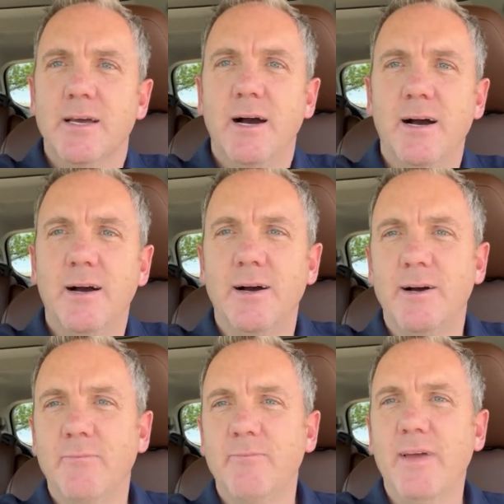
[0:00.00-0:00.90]

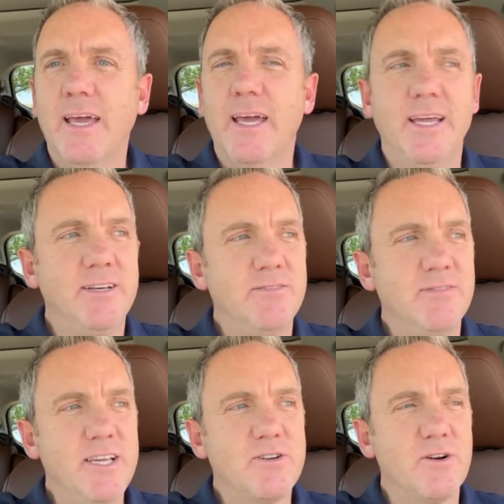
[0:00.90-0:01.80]
And
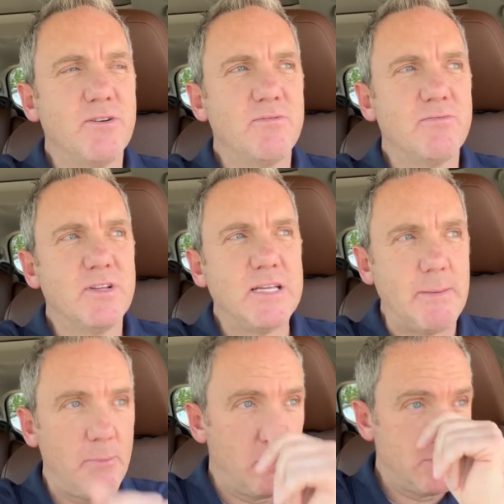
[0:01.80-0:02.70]
these are the type
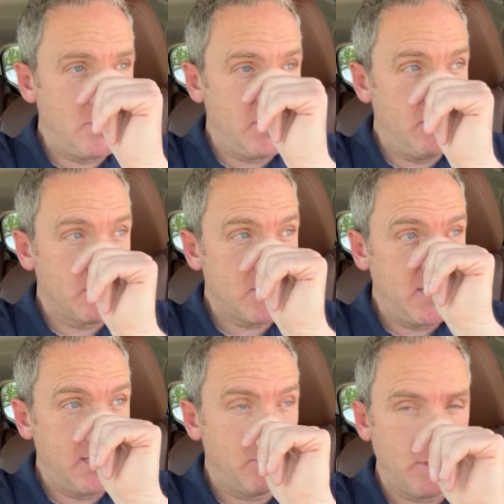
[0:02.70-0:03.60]
of bowls you'll
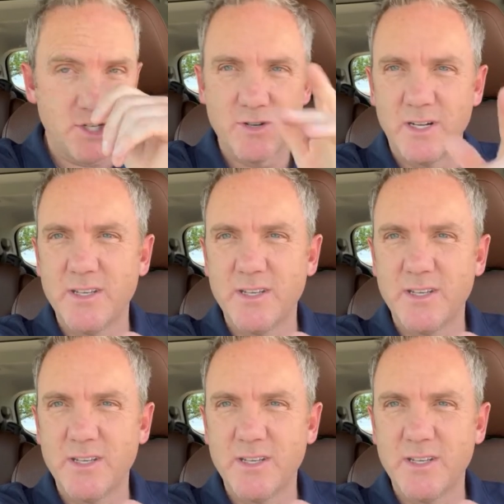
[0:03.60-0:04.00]
see in restaurants.